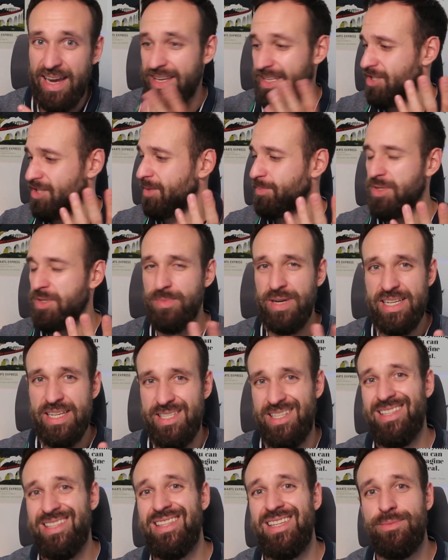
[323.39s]
It's
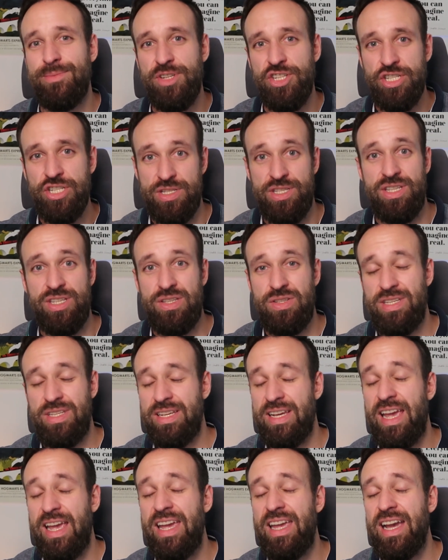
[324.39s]
optimizing the images
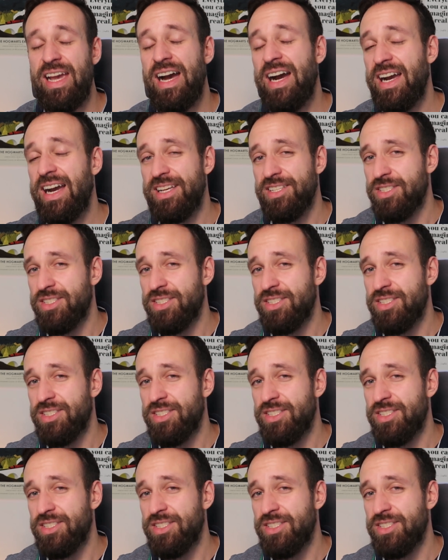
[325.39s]
using AI.